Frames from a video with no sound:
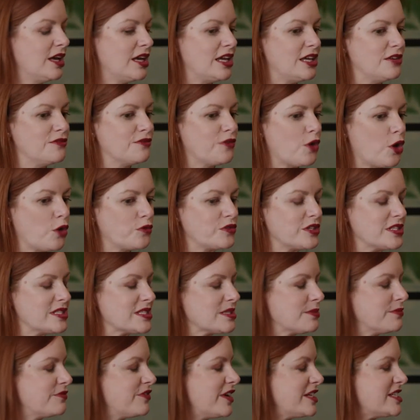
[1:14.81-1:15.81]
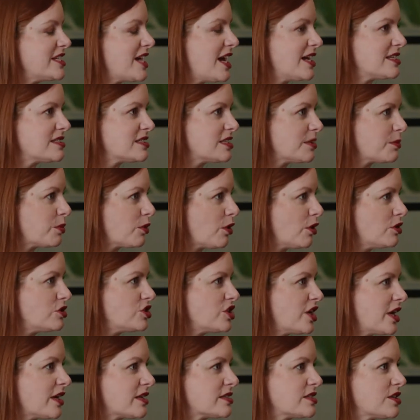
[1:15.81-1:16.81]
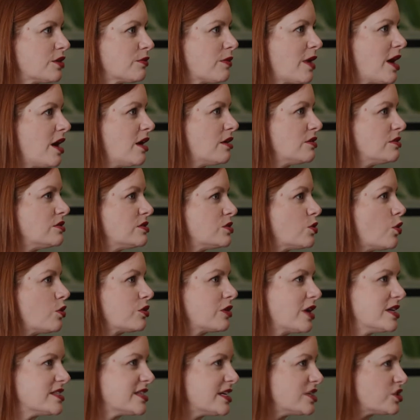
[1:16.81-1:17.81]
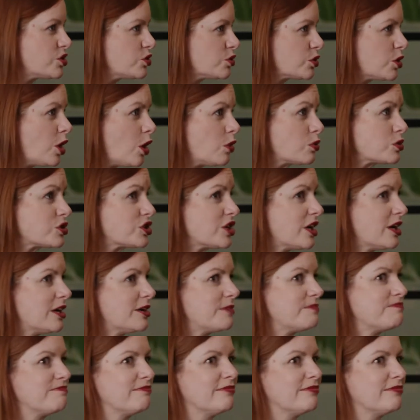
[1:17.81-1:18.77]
involved in some fantastic projects around organisational culture,